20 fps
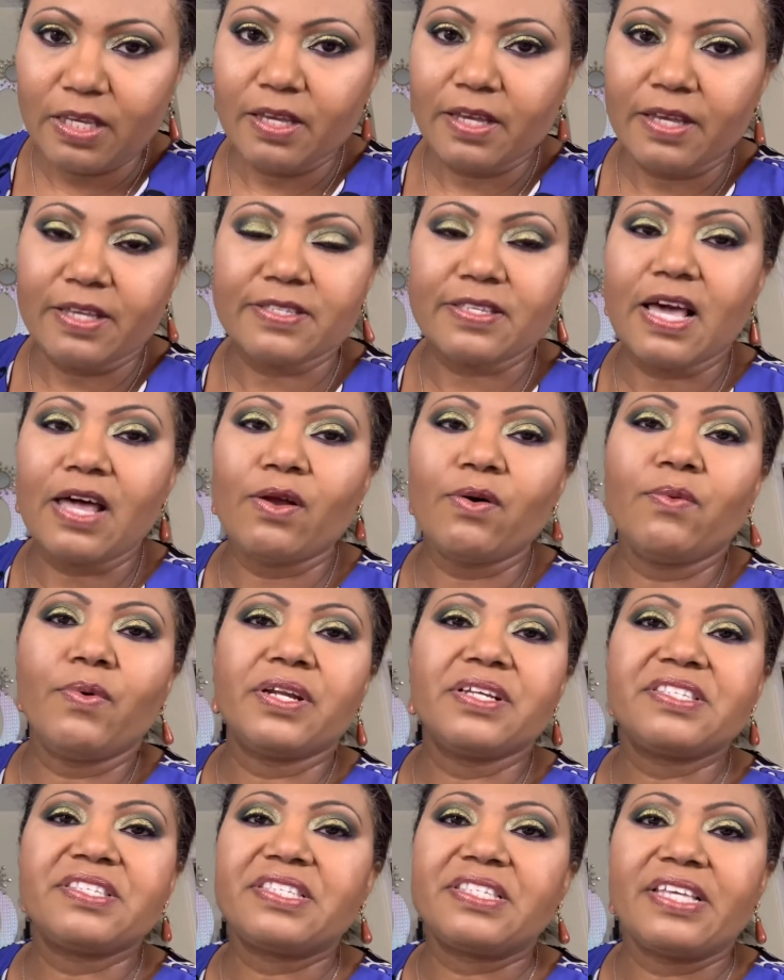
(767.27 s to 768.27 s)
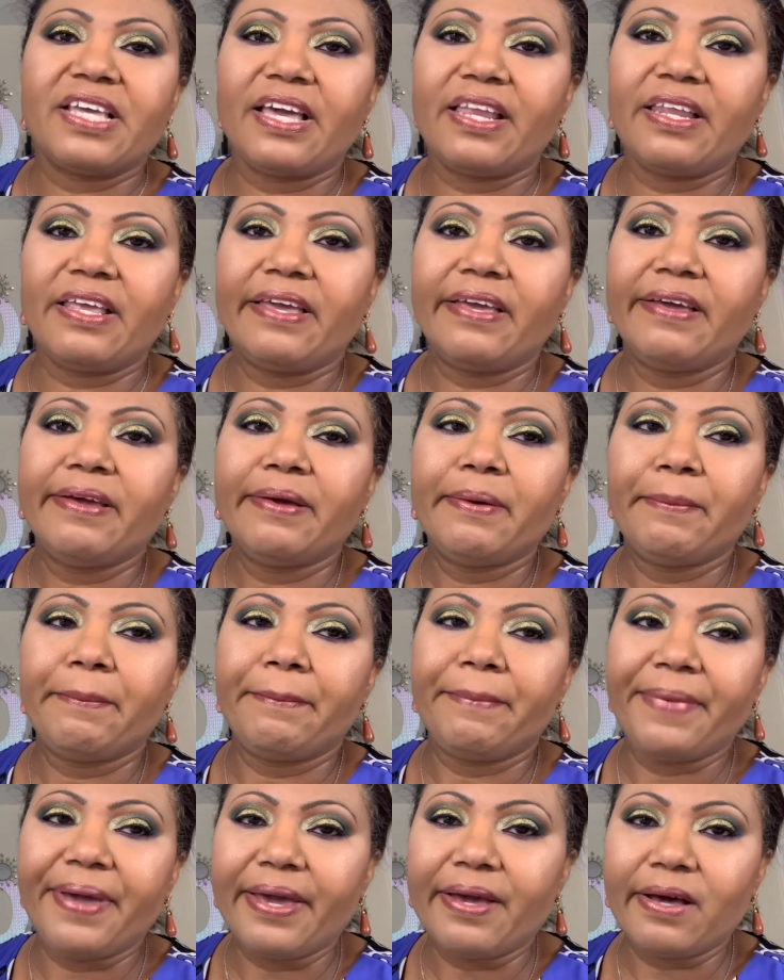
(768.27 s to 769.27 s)
because I don't want to see any
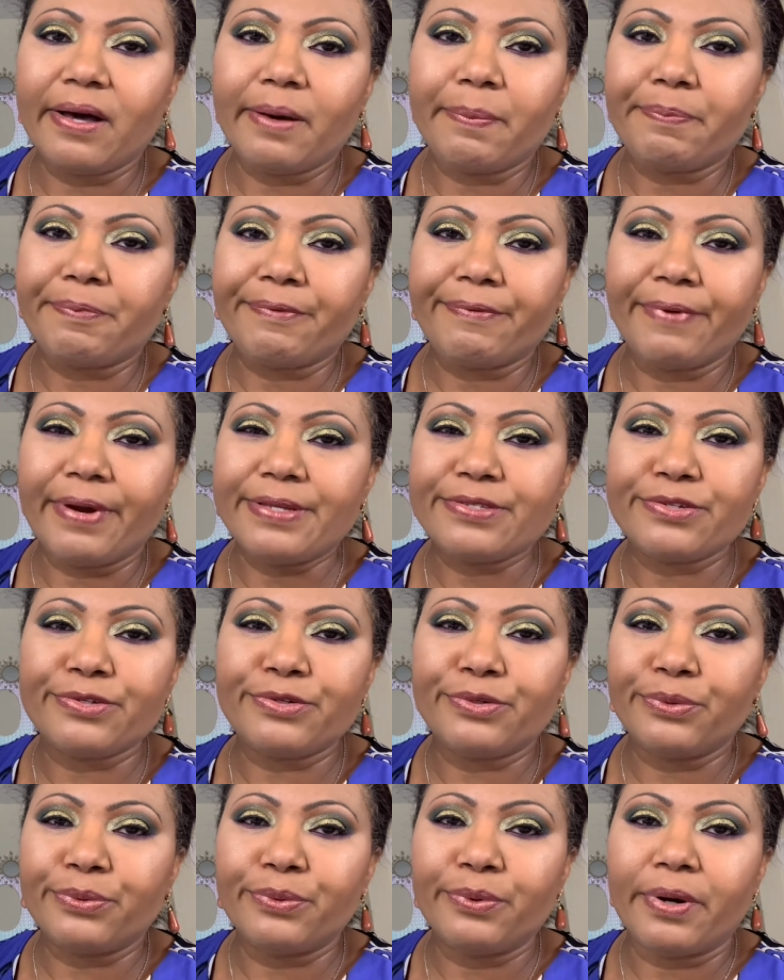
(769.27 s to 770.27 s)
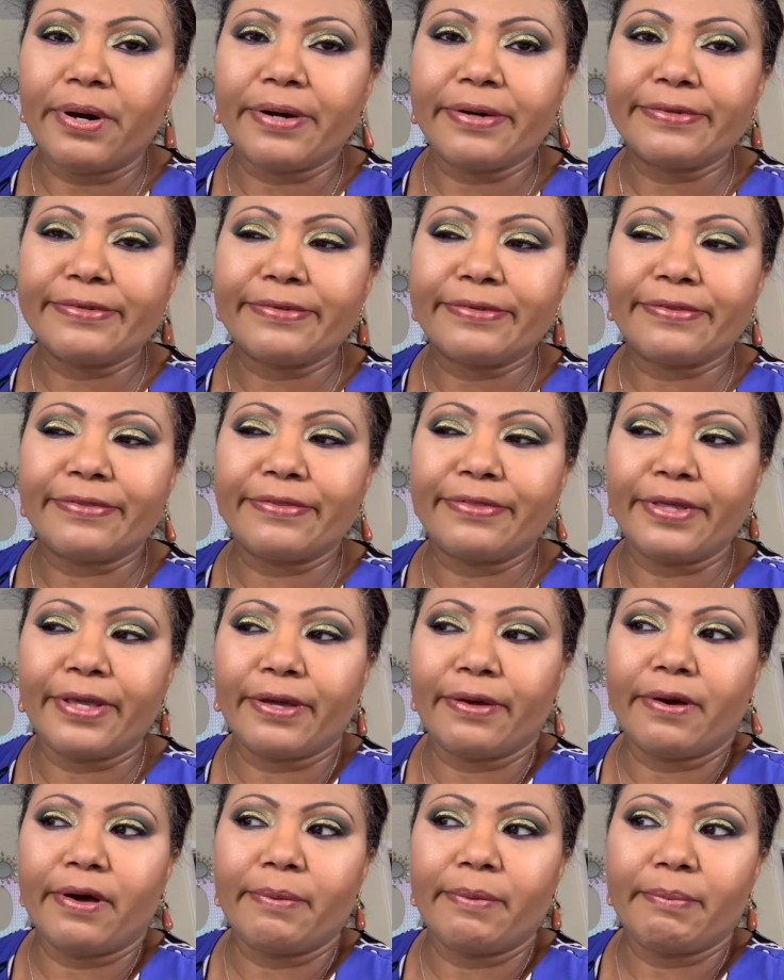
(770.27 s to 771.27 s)
makeup residue or
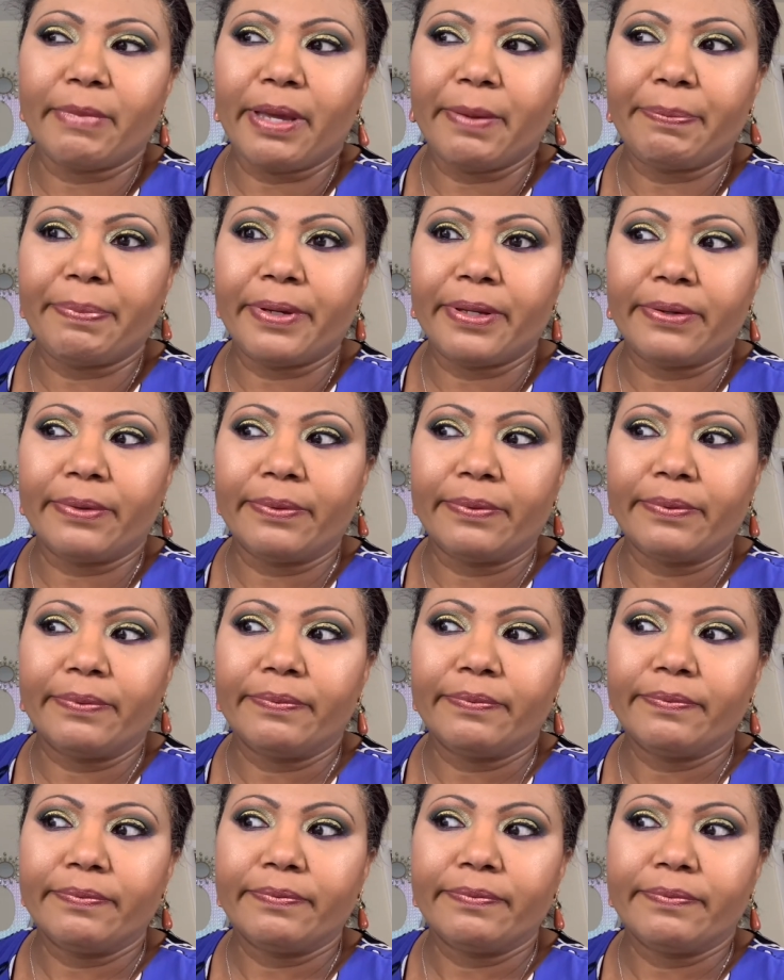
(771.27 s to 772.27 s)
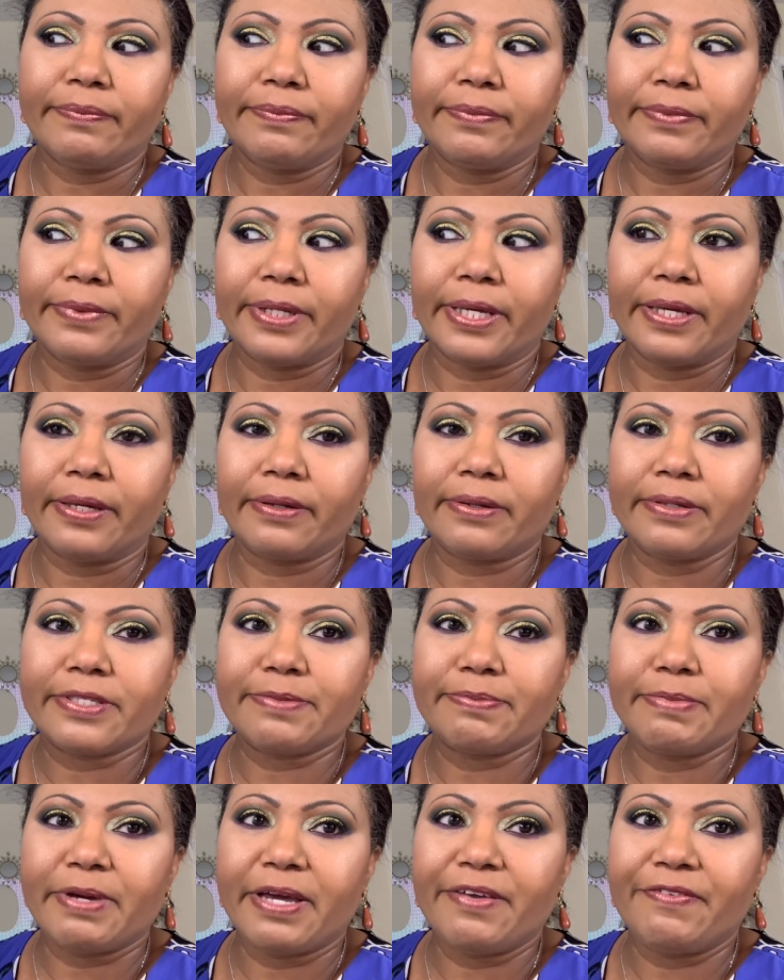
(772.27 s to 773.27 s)
thing on my pillow. Like,
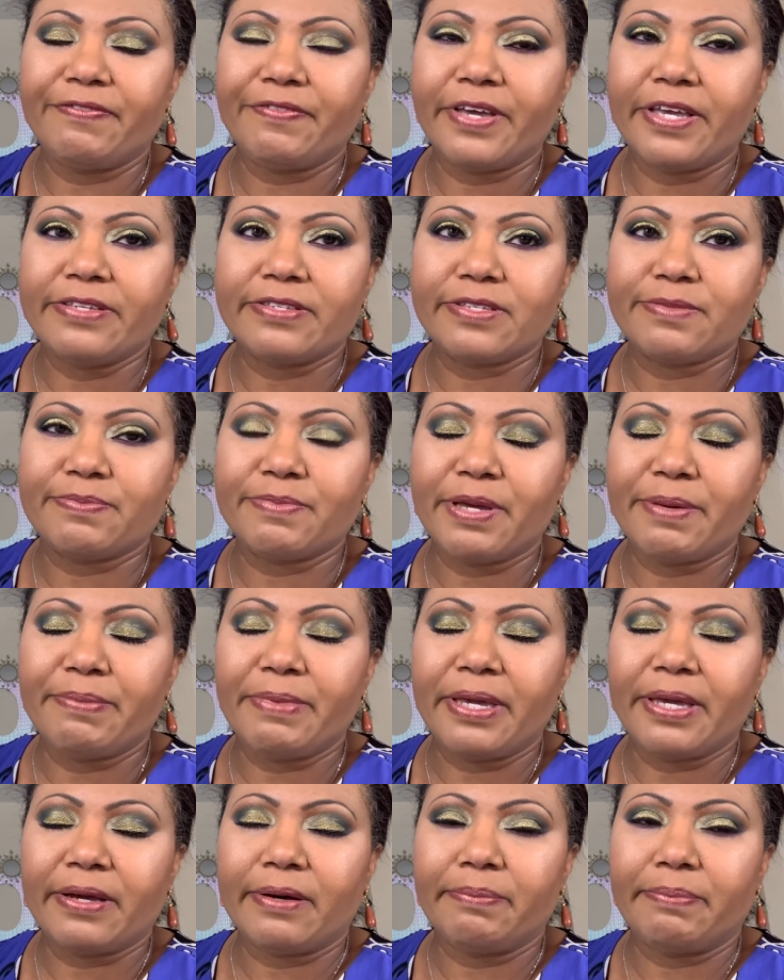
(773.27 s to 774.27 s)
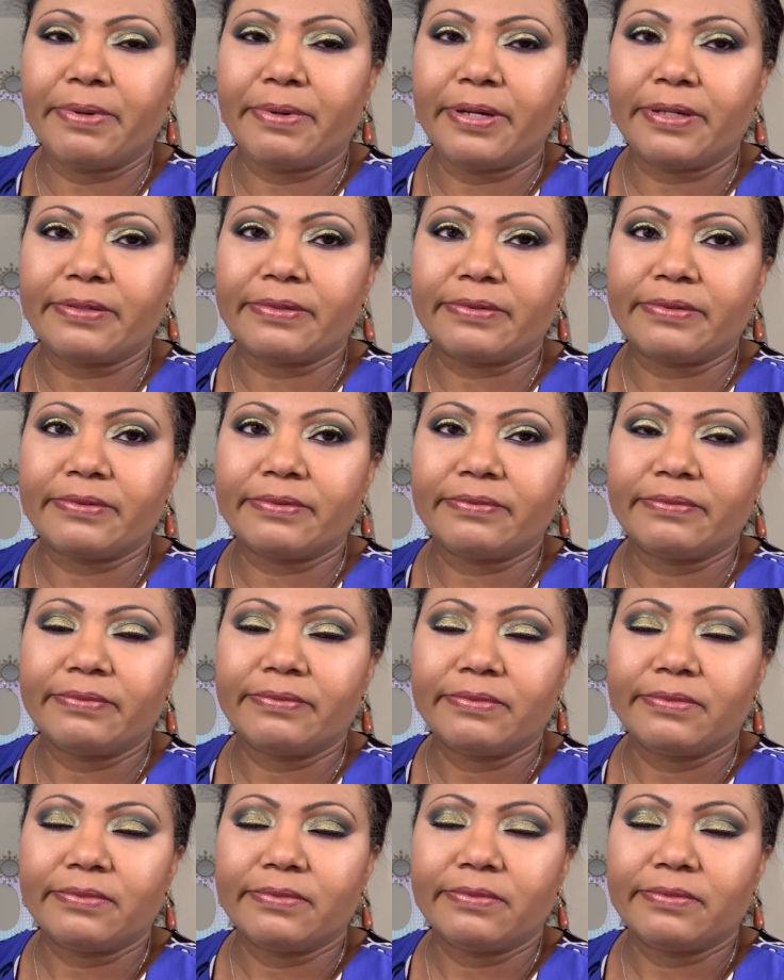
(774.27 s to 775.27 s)
it's my face, it's my makeup, but
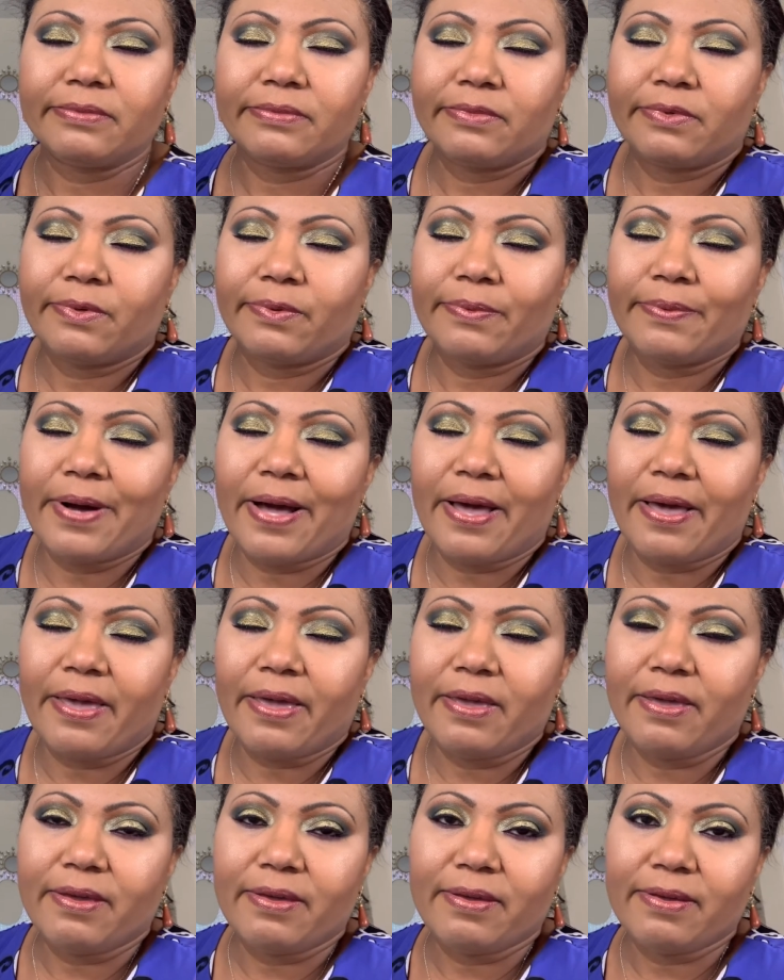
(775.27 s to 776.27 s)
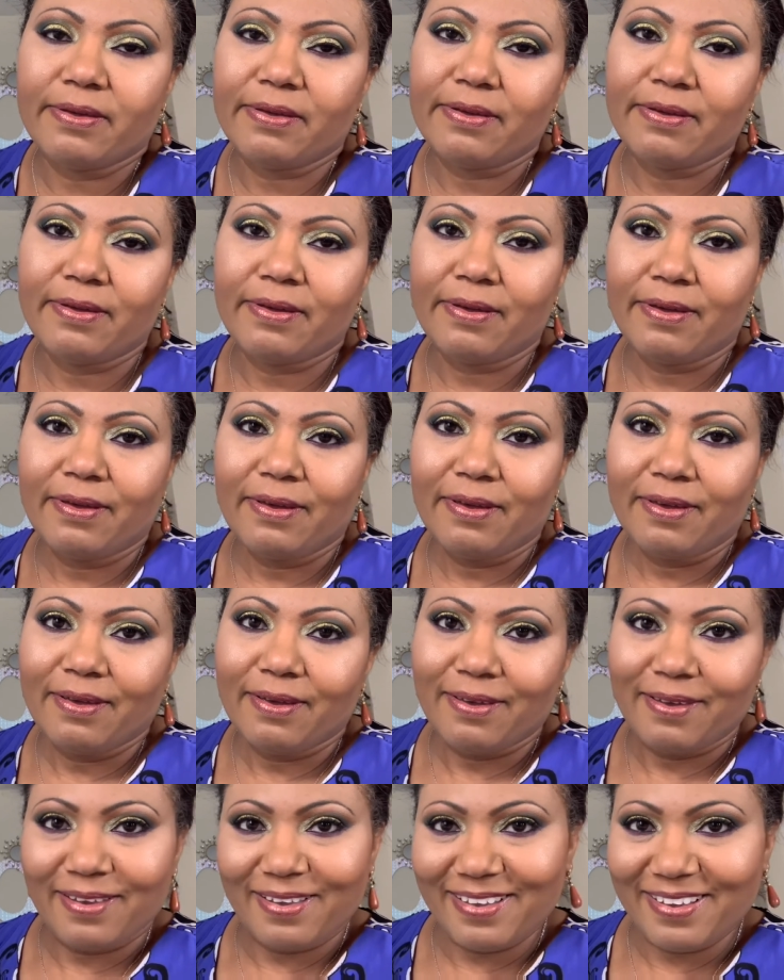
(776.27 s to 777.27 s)
why?
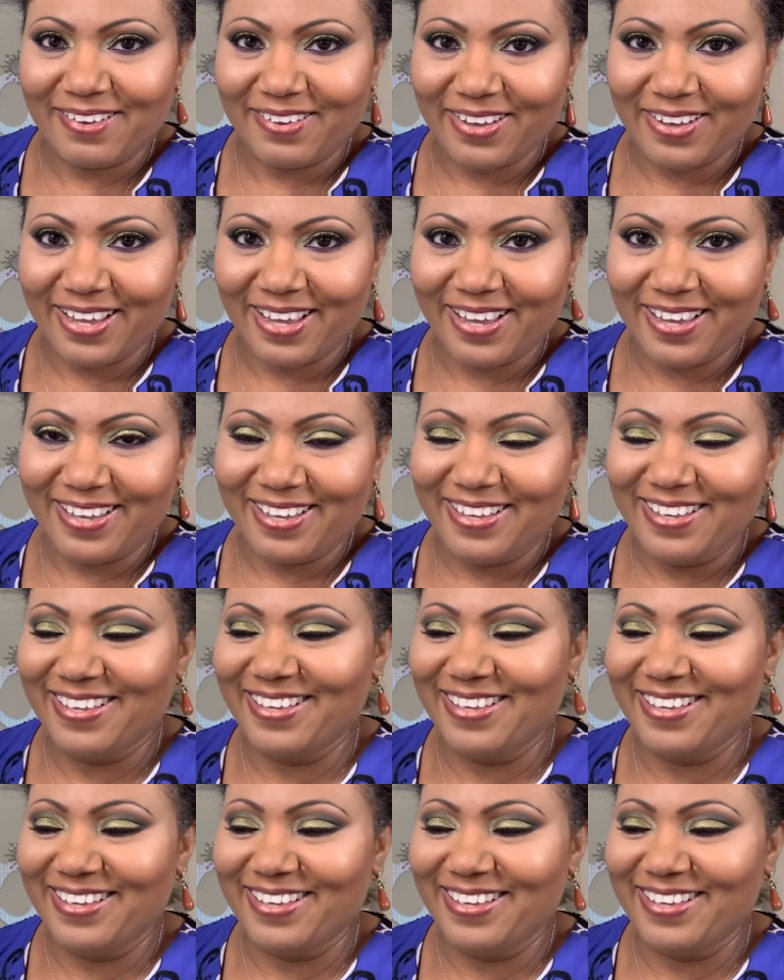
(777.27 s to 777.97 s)
Okay,